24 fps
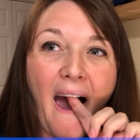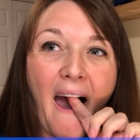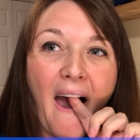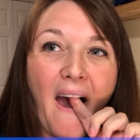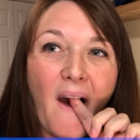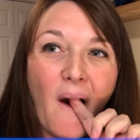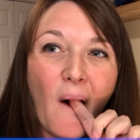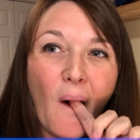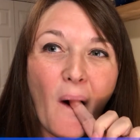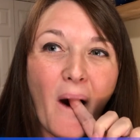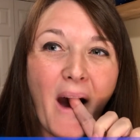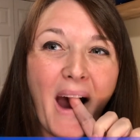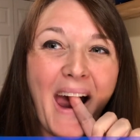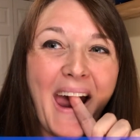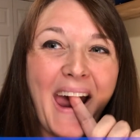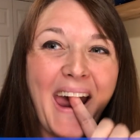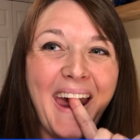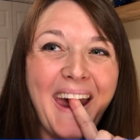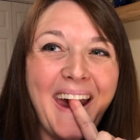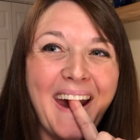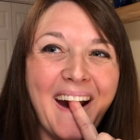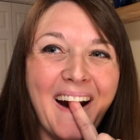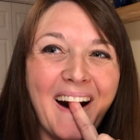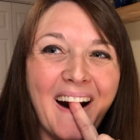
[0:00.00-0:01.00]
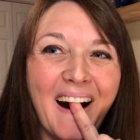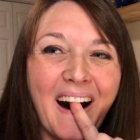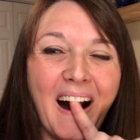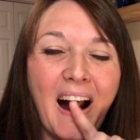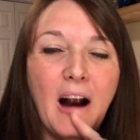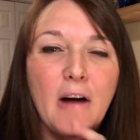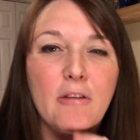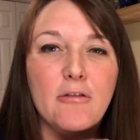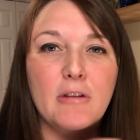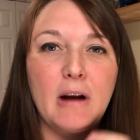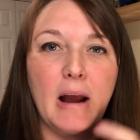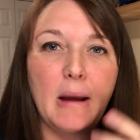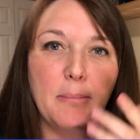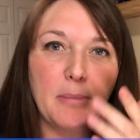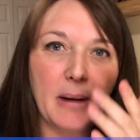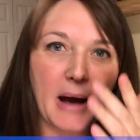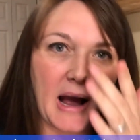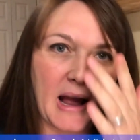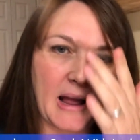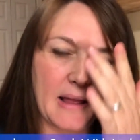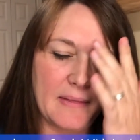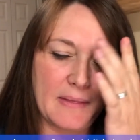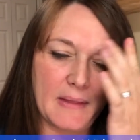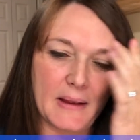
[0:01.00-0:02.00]
right here, right
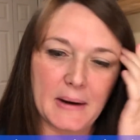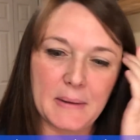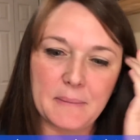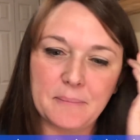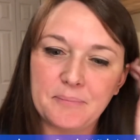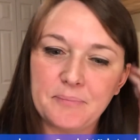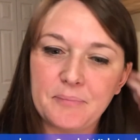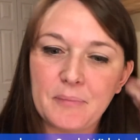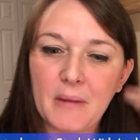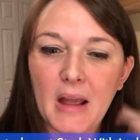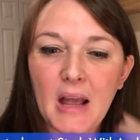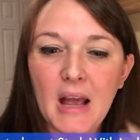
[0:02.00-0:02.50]
behind there.